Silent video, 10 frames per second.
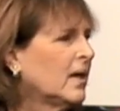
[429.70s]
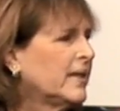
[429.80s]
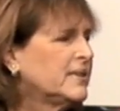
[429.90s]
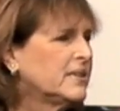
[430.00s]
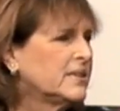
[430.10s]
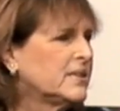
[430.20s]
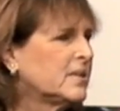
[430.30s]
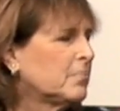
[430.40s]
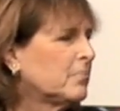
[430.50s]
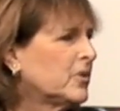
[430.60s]
I did
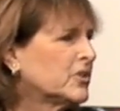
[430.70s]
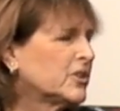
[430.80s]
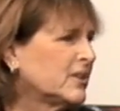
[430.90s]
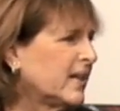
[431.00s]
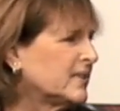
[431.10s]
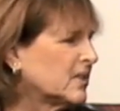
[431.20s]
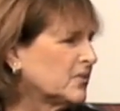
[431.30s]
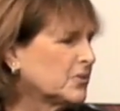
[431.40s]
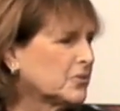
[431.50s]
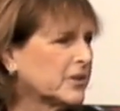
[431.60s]
some
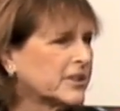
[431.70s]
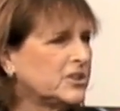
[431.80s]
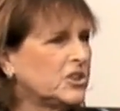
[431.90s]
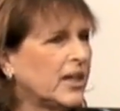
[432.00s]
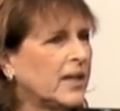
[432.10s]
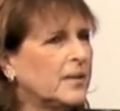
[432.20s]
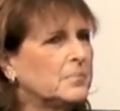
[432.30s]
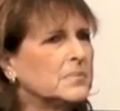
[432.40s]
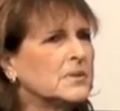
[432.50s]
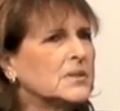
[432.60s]
merchandising for Rick
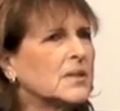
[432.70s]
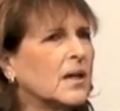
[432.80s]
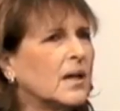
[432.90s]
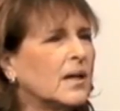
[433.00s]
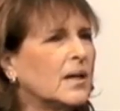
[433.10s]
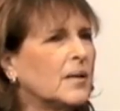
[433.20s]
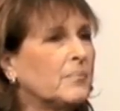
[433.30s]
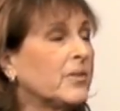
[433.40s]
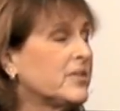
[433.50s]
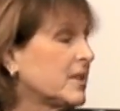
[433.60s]
James.
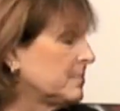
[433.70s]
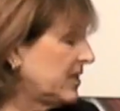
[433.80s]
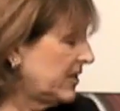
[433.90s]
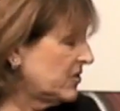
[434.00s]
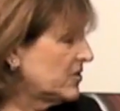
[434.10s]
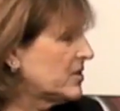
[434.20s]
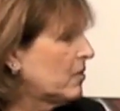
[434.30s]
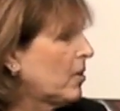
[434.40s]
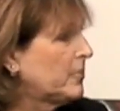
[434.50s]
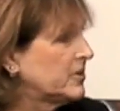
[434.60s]
Temptations I
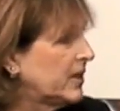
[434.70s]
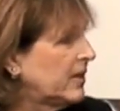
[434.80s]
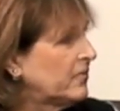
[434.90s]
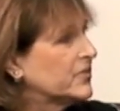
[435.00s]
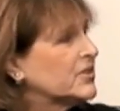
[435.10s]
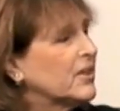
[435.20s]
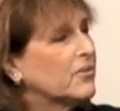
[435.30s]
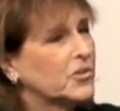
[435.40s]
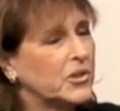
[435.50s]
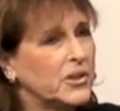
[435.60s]
represented for
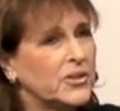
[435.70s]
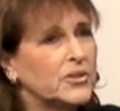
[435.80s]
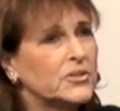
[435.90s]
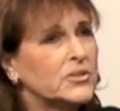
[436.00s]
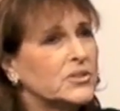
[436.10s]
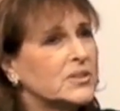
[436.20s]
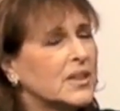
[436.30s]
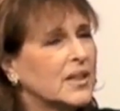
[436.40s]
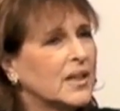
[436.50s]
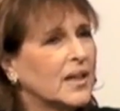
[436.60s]
several years.
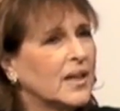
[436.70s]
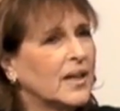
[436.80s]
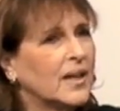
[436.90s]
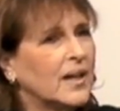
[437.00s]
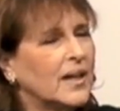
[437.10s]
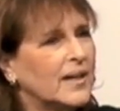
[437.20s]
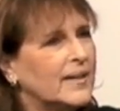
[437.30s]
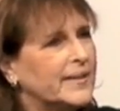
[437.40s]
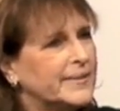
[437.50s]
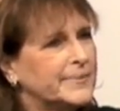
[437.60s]

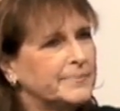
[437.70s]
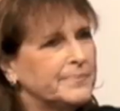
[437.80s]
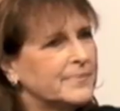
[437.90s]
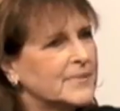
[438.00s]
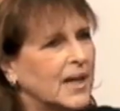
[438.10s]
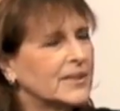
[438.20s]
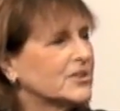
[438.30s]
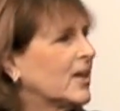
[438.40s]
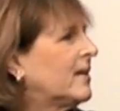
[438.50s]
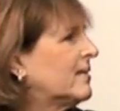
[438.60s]

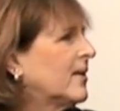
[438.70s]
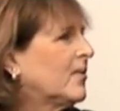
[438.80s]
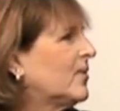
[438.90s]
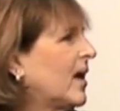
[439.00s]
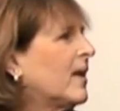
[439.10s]
Gosh, I don't know.